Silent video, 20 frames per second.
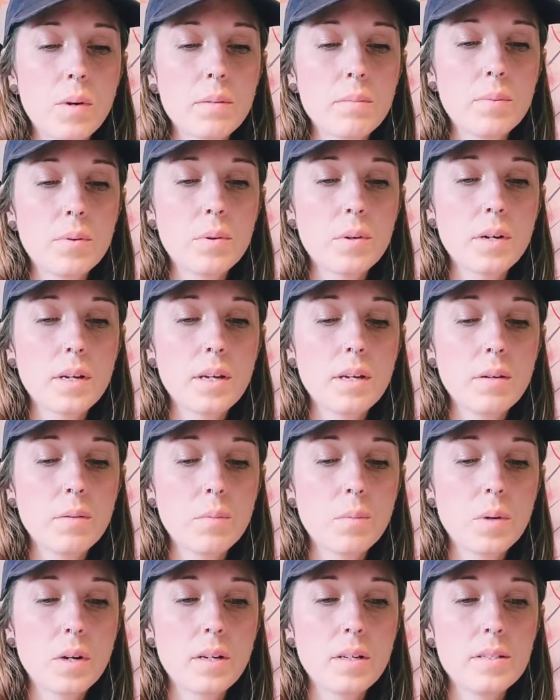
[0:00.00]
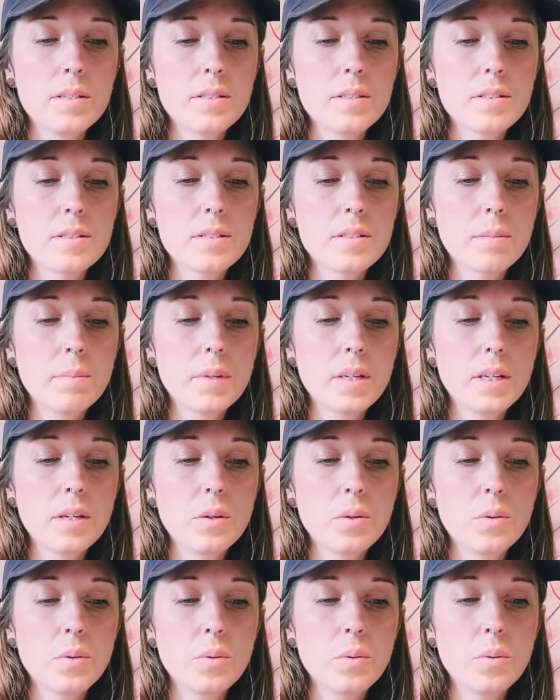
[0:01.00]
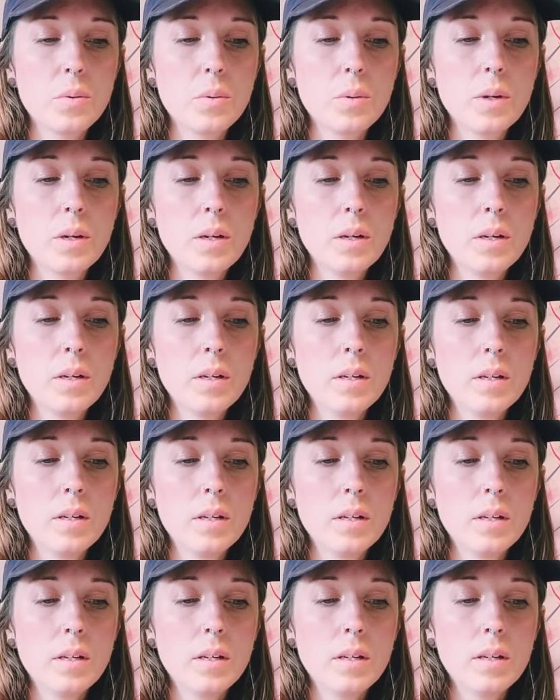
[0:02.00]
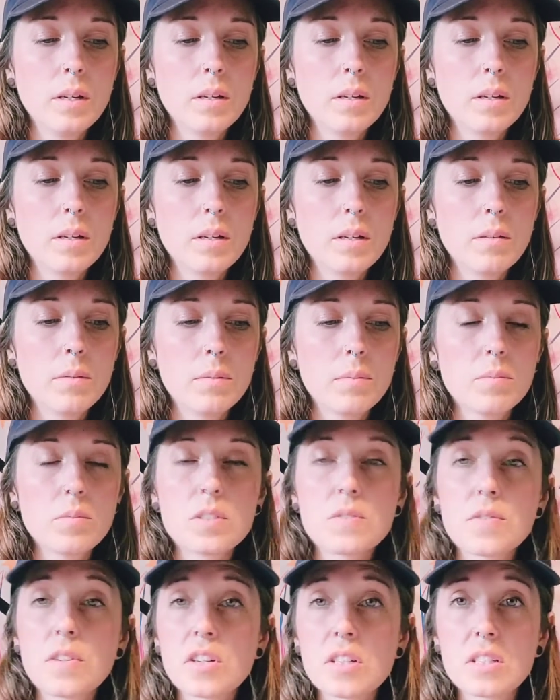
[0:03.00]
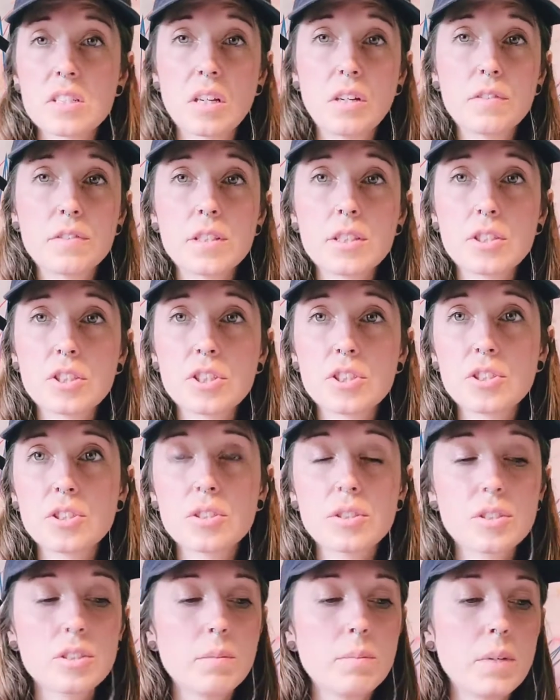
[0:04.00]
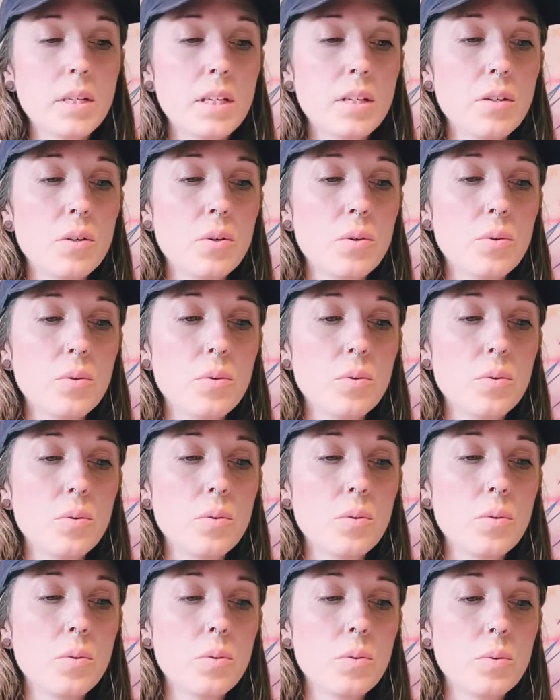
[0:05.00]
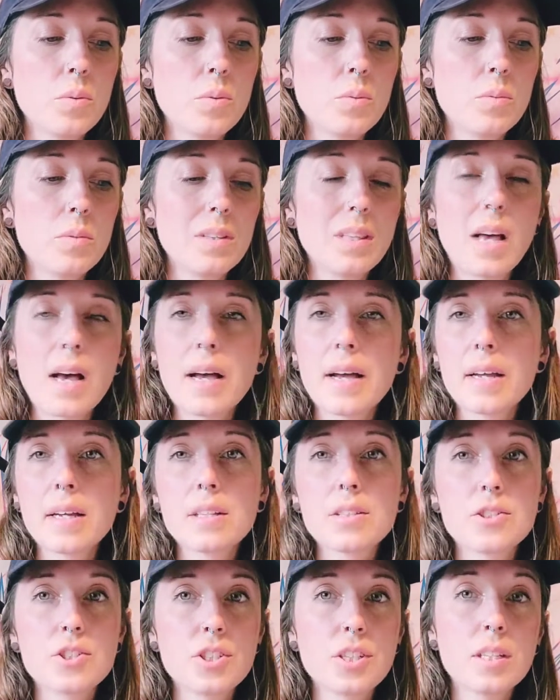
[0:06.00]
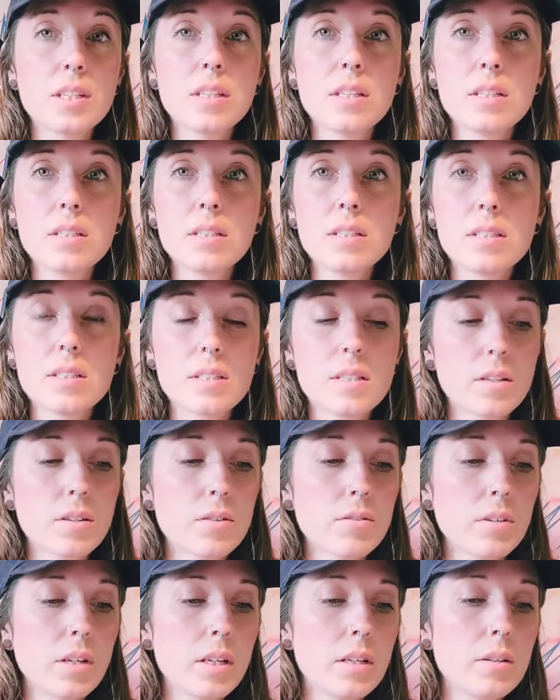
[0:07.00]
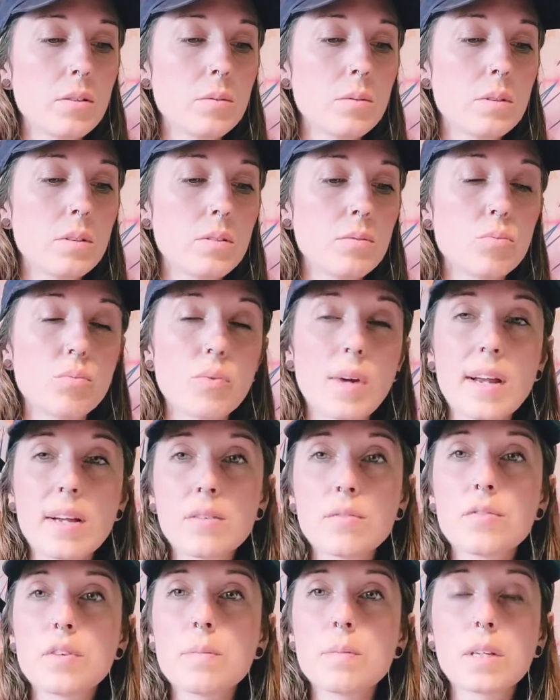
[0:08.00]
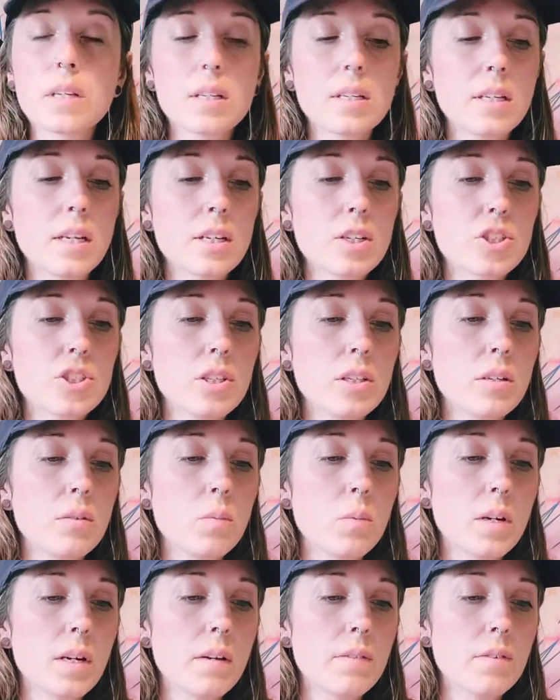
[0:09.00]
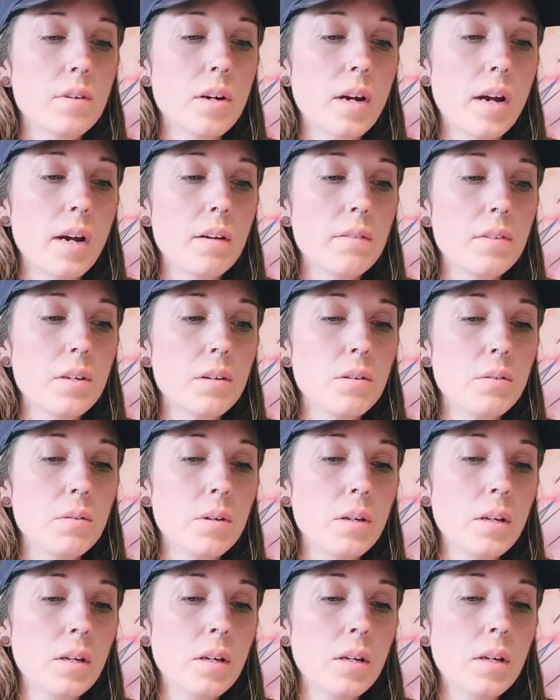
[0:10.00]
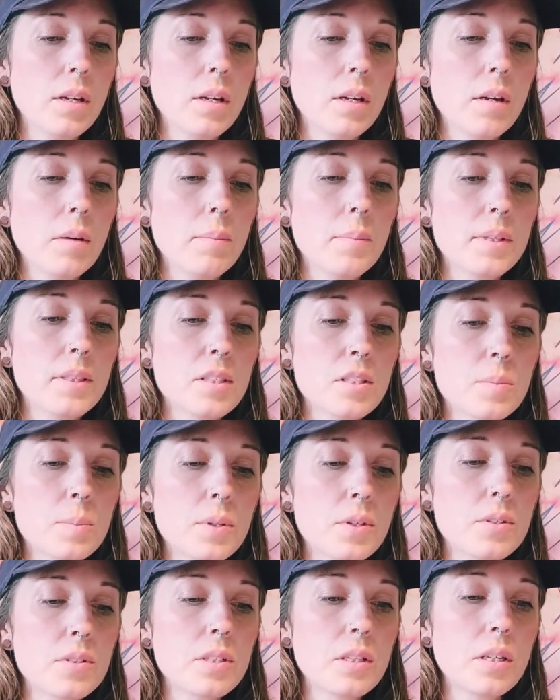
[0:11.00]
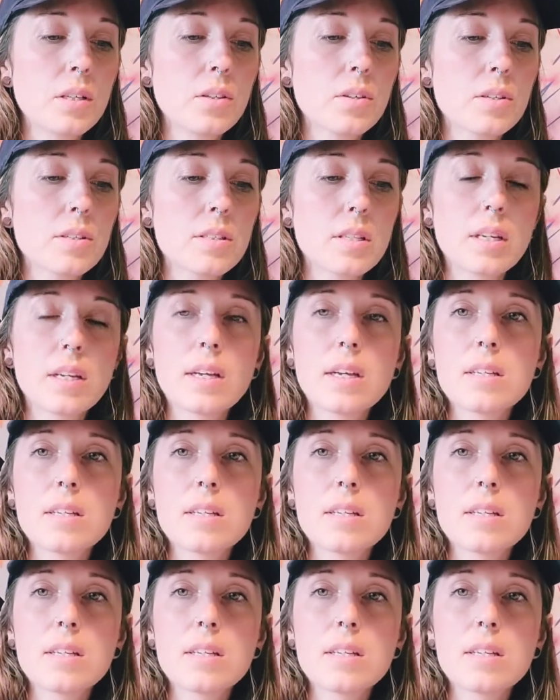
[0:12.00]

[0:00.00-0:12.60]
one point was somebody who was very selfish, somebody who lied, cheated, snuck around, ran from the connection, whatever have you. But this person, it looks like,